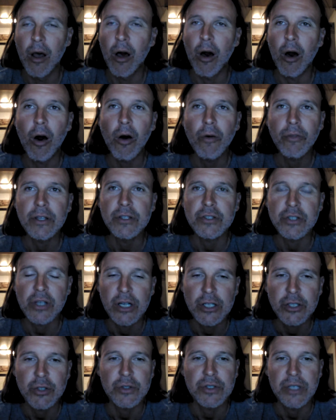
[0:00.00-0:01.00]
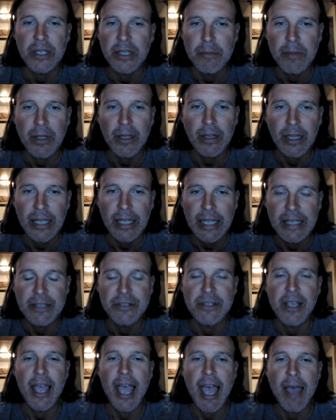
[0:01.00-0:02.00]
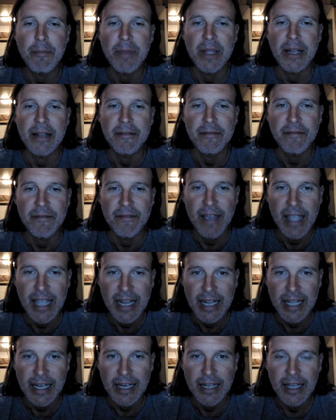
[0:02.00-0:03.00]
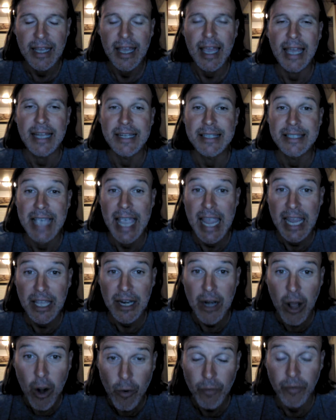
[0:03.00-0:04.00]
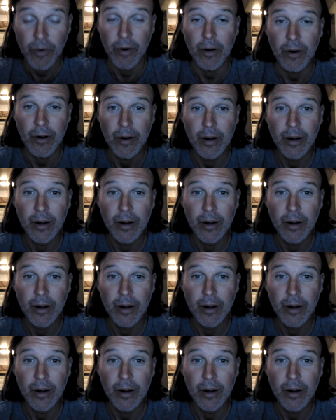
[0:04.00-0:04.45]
All these countries in the Middle East have been invaded and taken over.